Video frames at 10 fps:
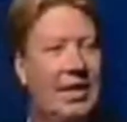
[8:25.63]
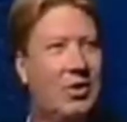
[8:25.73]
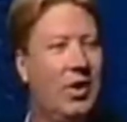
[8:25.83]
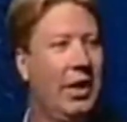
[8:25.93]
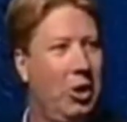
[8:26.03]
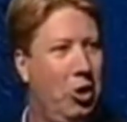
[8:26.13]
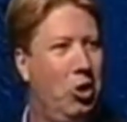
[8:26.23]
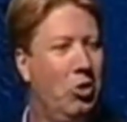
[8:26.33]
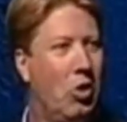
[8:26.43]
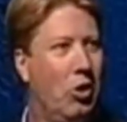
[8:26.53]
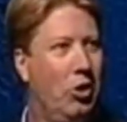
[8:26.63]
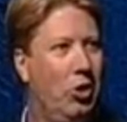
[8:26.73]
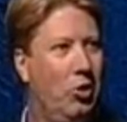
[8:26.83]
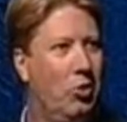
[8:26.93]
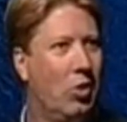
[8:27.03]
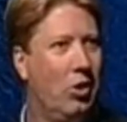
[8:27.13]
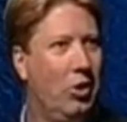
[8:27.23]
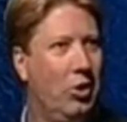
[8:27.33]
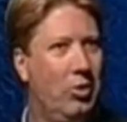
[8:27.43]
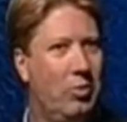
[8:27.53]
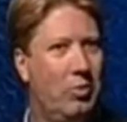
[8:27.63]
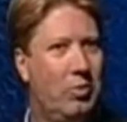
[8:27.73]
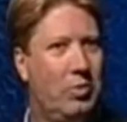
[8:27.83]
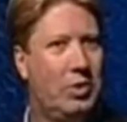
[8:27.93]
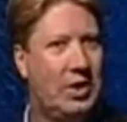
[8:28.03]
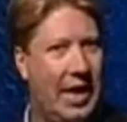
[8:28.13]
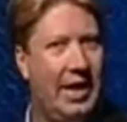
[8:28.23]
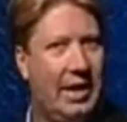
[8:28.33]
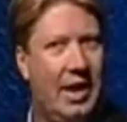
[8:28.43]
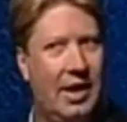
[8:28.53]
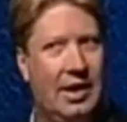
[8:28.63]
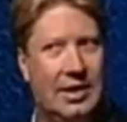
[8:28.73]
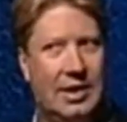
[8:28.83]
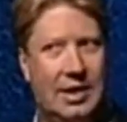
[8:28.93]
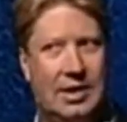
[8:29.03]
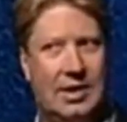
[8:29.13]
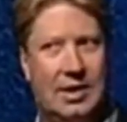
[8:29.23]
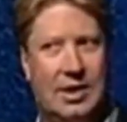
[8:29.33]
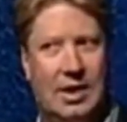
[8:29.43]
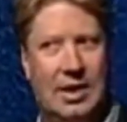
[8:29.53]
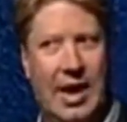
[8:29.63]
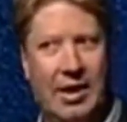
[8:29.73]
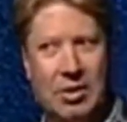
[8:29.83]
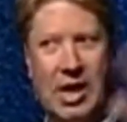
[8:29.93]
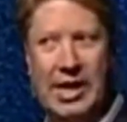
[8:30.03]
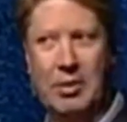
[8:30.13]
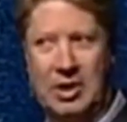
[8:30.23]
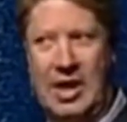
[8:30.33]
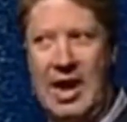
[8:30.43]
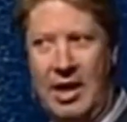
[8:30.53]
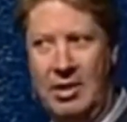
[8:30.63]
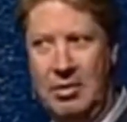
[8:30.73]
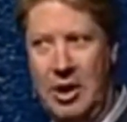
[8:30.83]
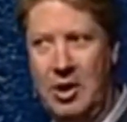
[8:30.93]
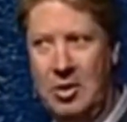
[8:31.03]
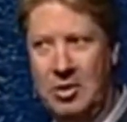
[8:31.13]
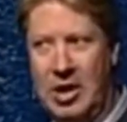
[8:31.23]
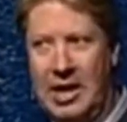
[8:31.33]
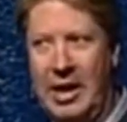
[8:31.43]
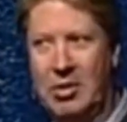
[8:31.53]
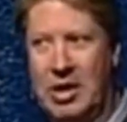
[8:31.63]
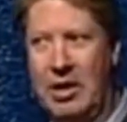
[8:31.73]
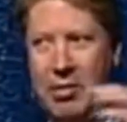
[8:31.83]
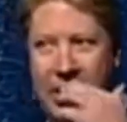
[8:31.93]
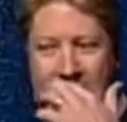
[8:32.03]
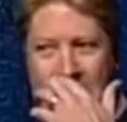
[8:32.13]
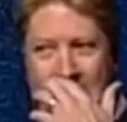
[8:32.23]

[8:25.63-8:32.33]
this really you? Are you are you saying, God, is this? And it was like it was silent, you know, it was like he was letting me.